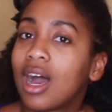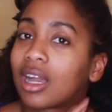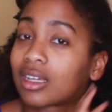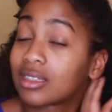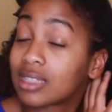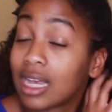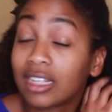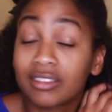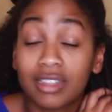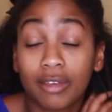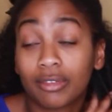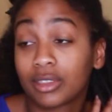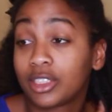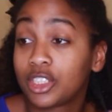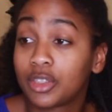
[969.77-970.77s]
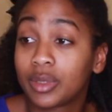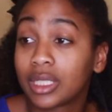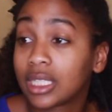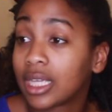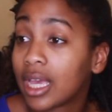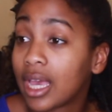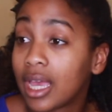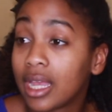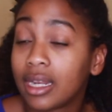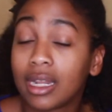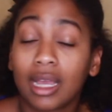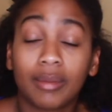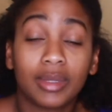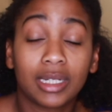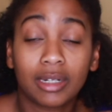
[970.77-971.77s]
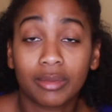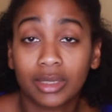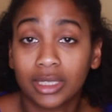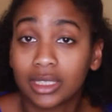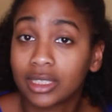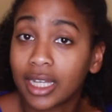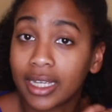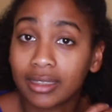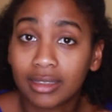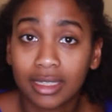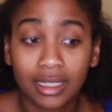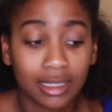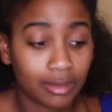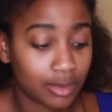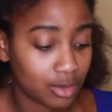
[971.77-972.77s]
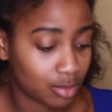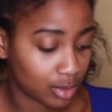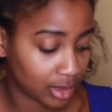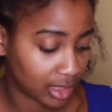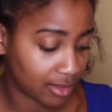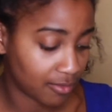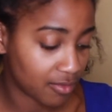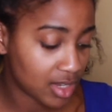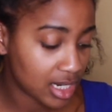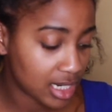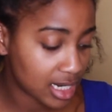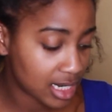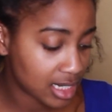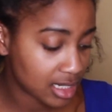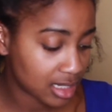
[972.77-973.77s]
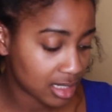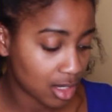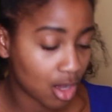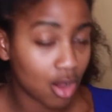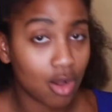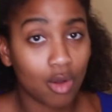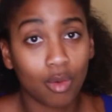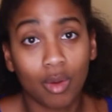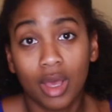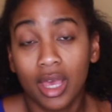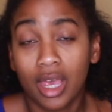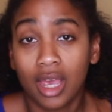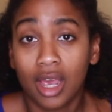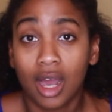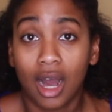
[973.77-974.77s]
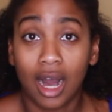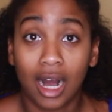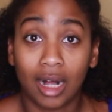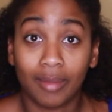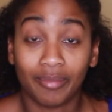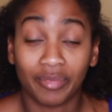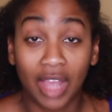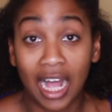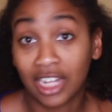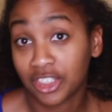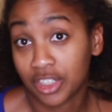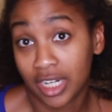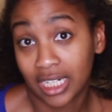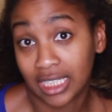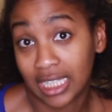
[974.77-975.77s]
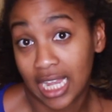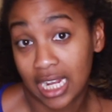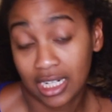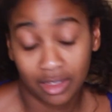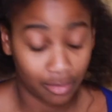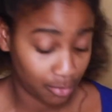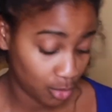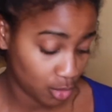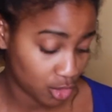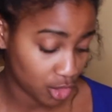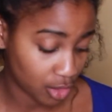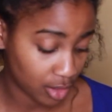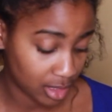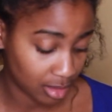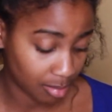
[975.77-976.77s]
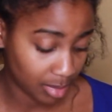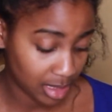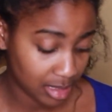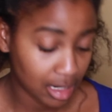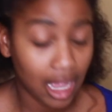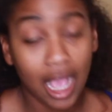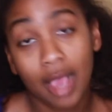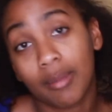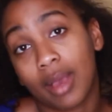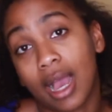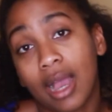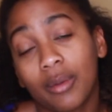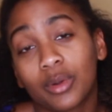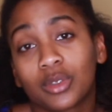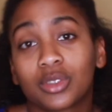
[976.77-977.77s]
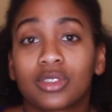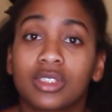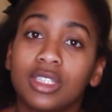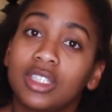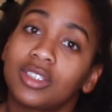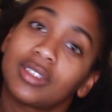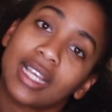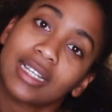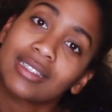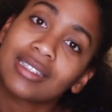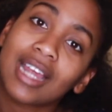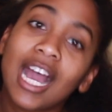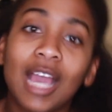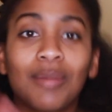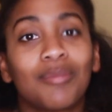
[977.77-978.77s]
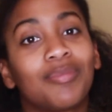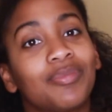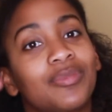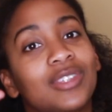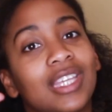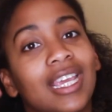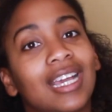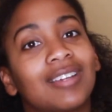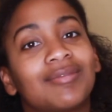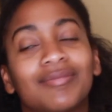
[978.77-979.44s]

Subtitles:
Because I'll definitely do it again. I mean, I really liked it. It was really convenient. So I'll try it again in the future. In the meantime, I will see you next time. See ya.